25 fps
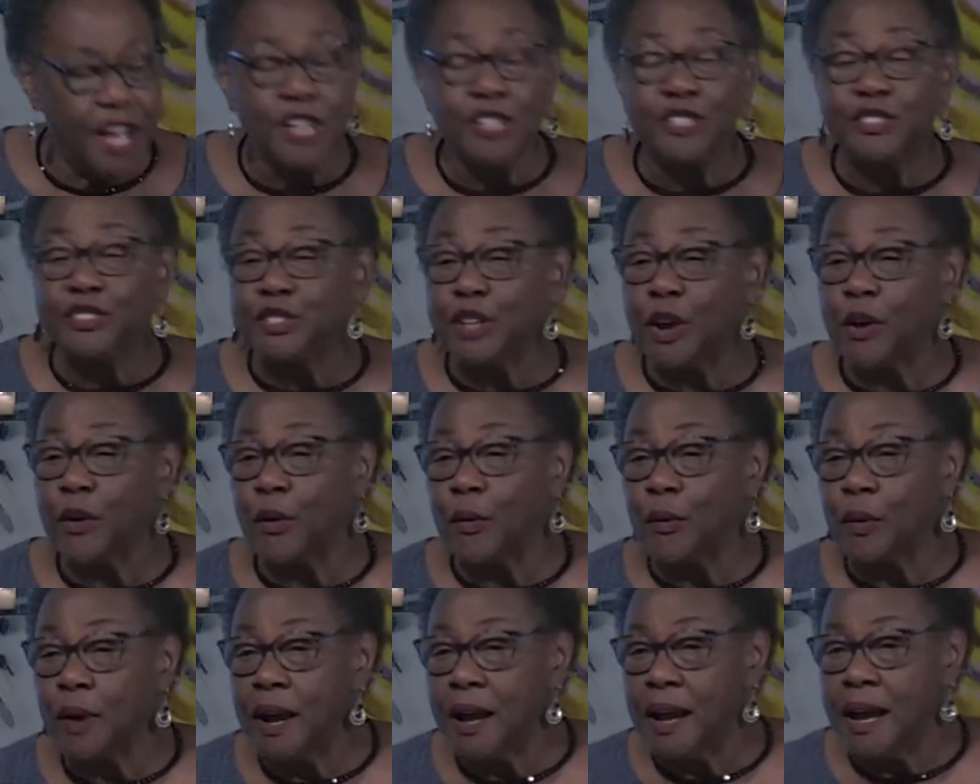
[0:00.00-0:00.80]

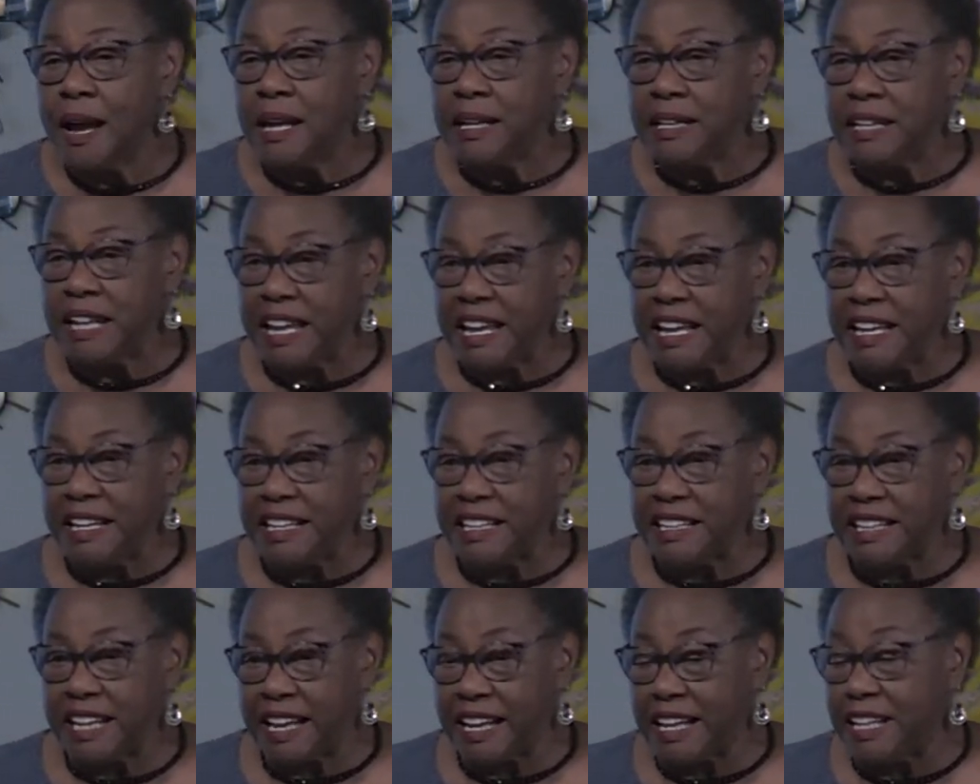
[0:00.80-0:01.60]
So
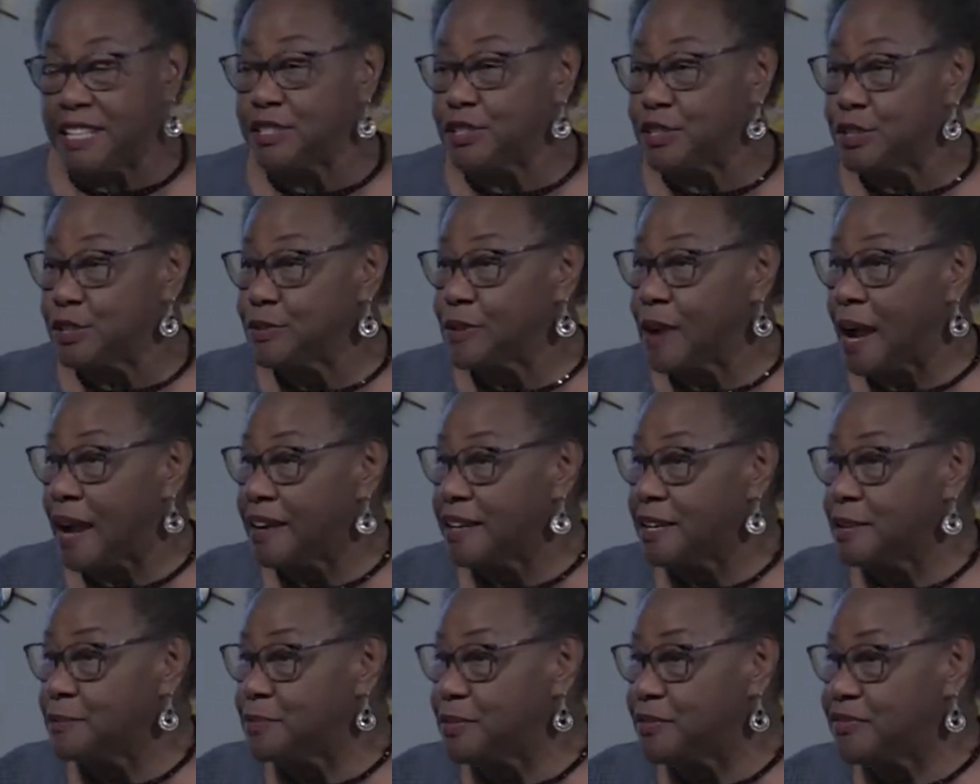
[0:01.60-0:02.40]
leaning into
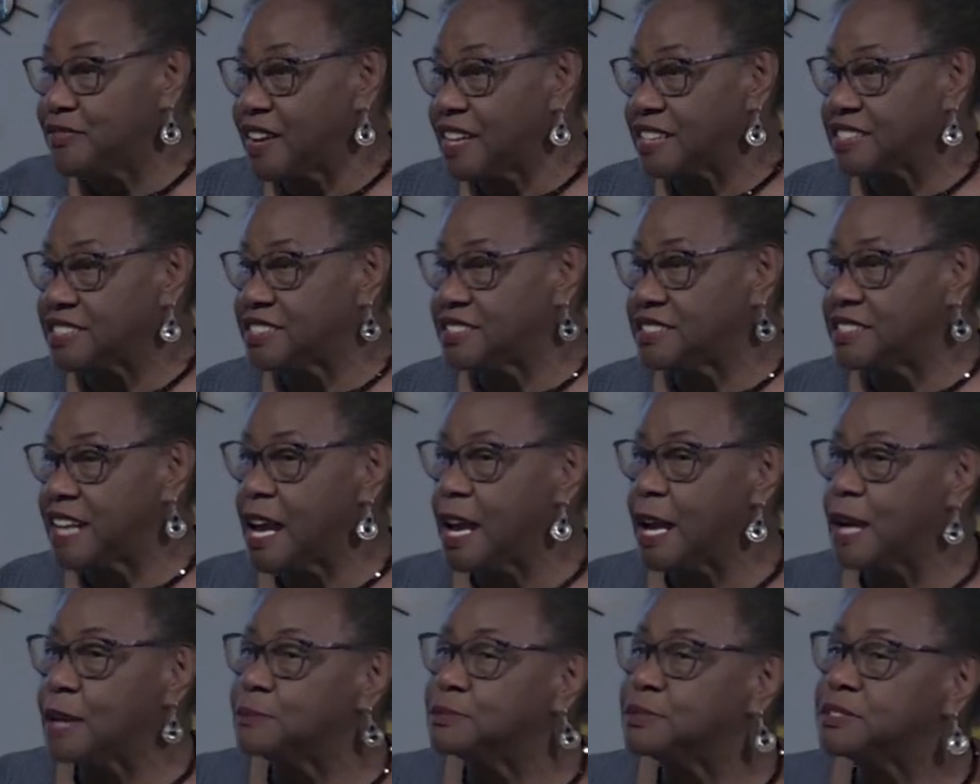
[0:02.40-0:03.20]
our imperfection
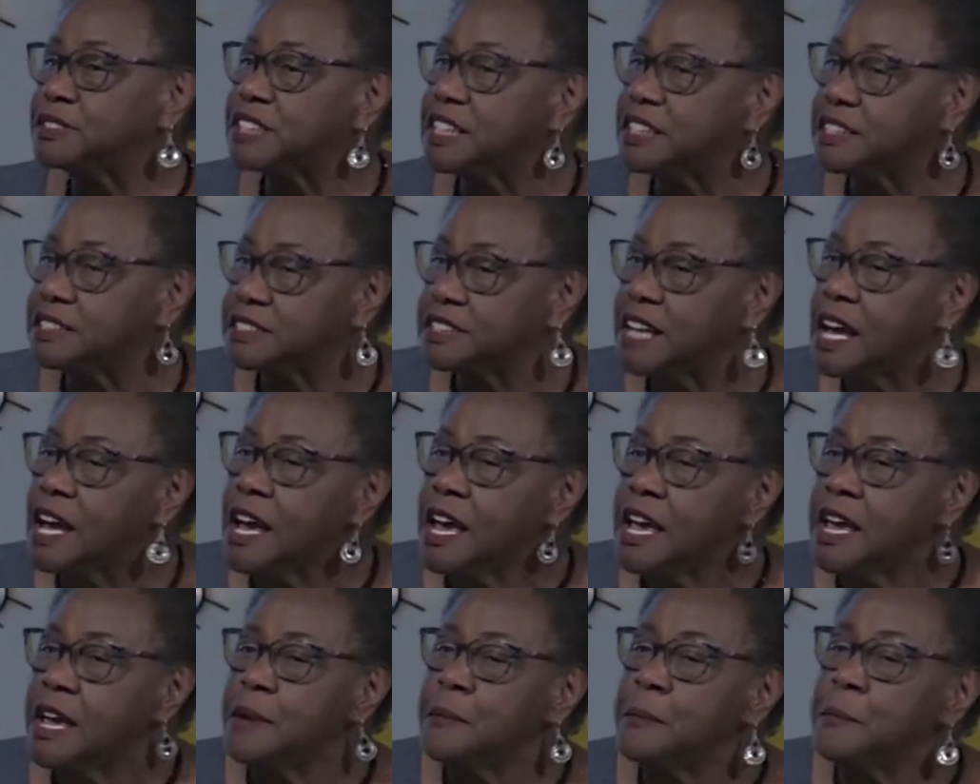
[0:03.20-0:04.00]
helps us
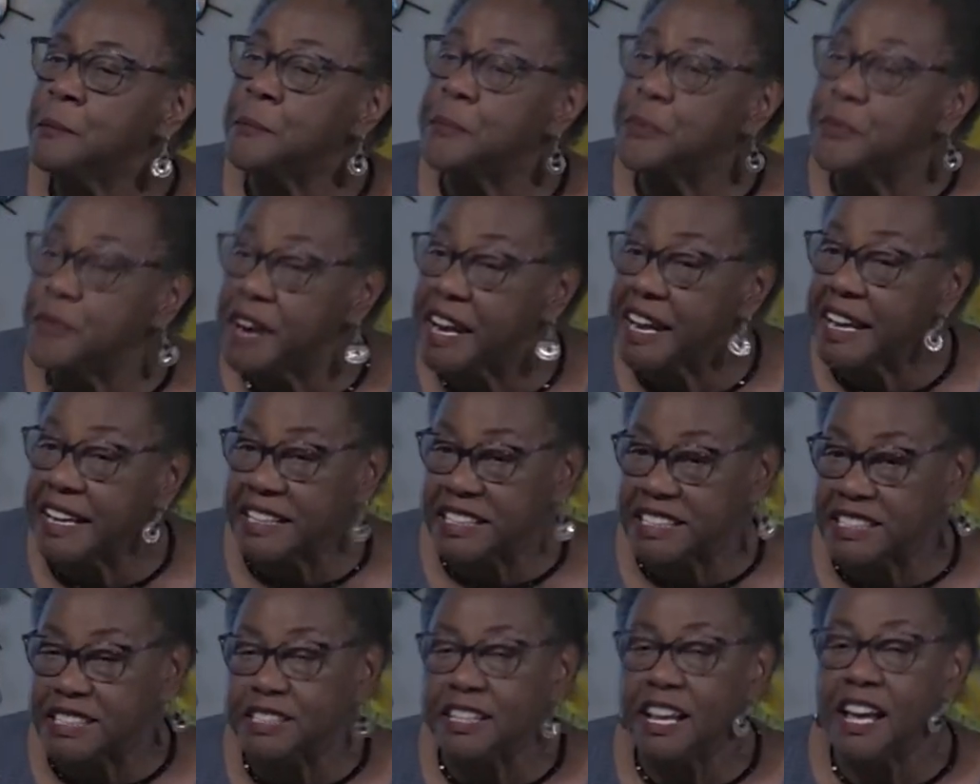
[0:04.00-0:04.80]

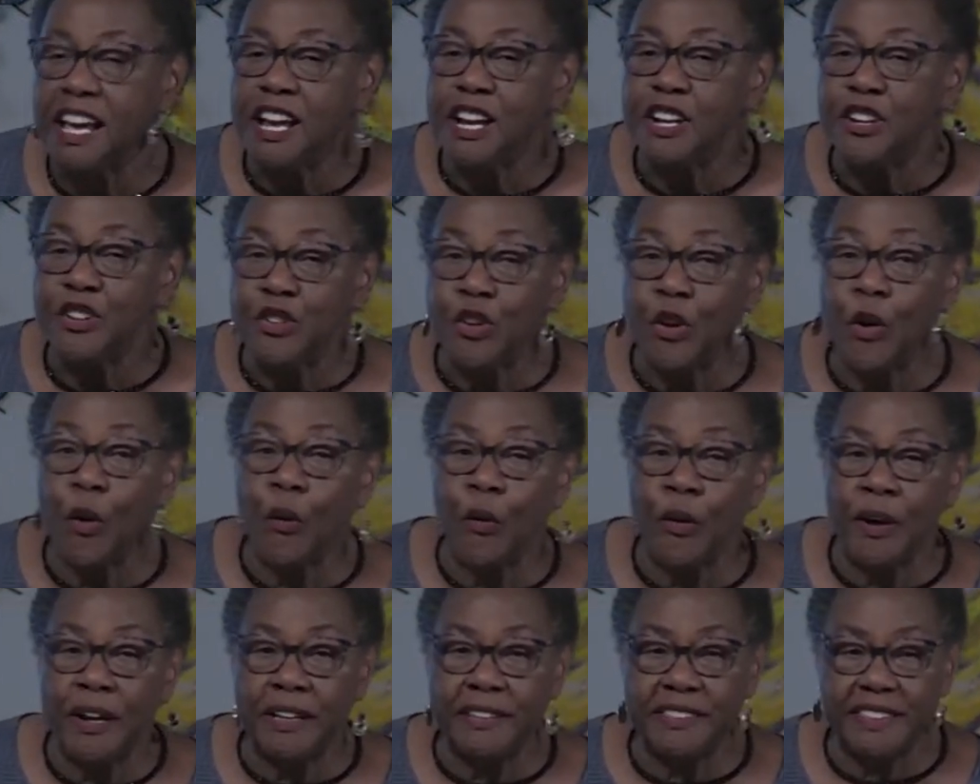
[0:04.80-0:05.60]
embrace
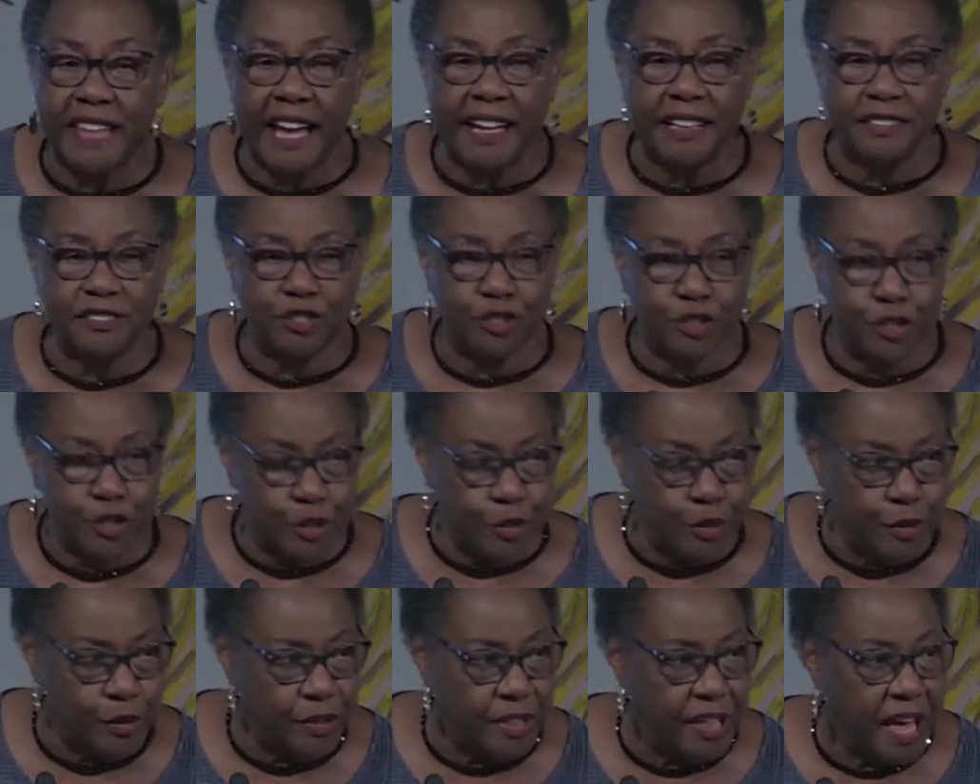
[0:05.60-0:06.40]
knowing that
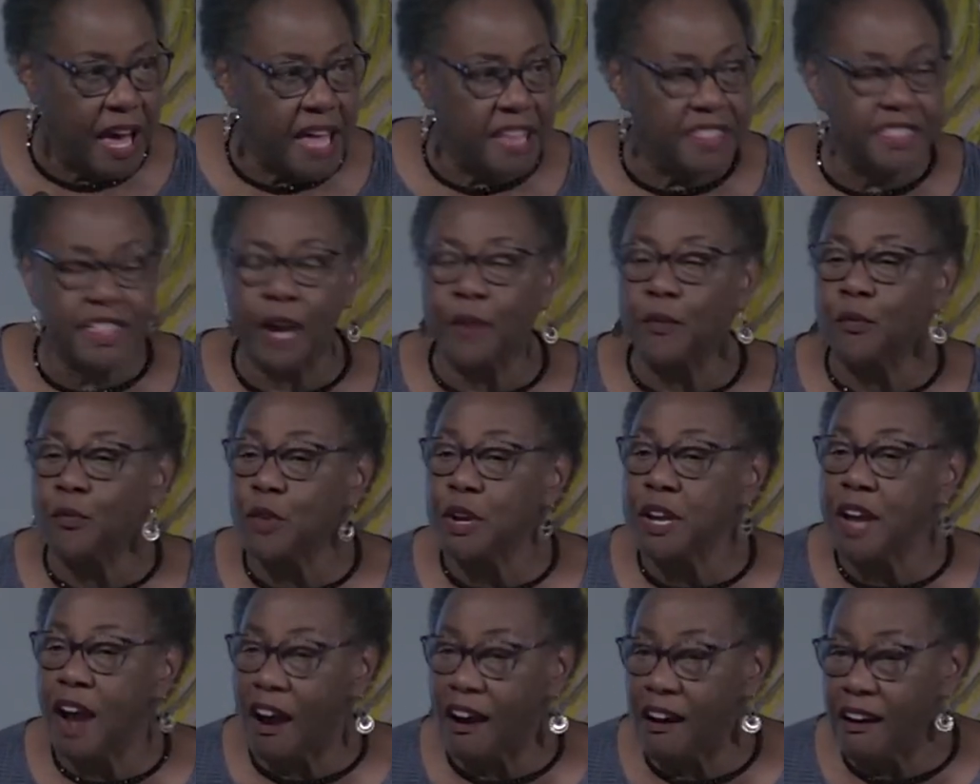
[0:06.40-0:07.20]
truth that
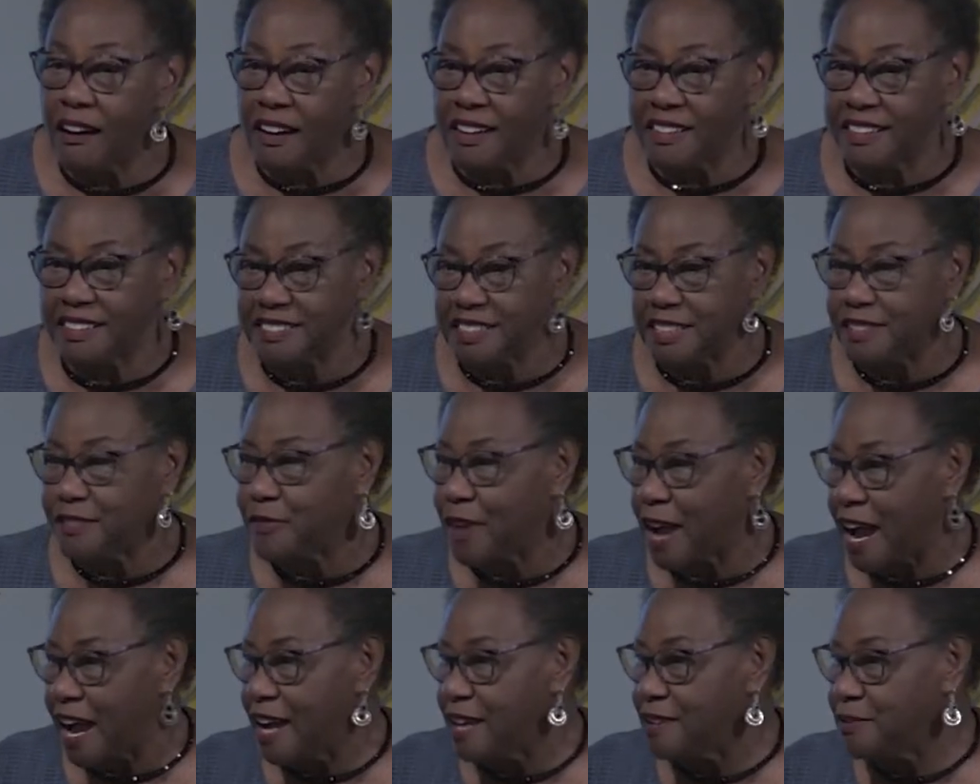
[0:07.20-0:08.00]
we are the
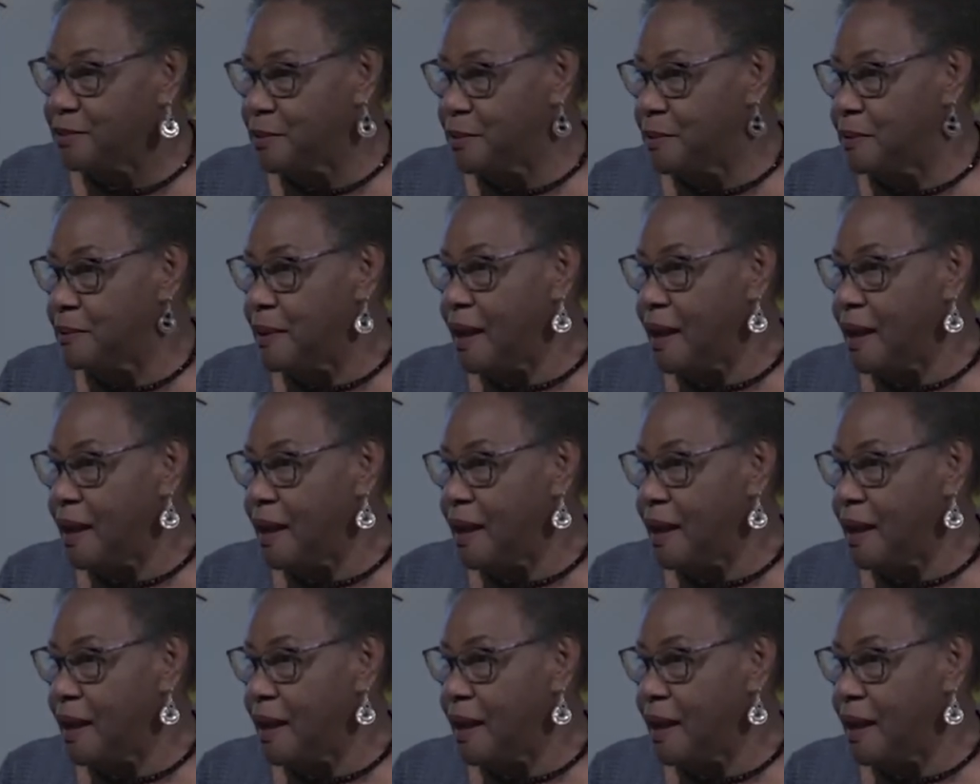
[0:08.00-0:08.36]
divine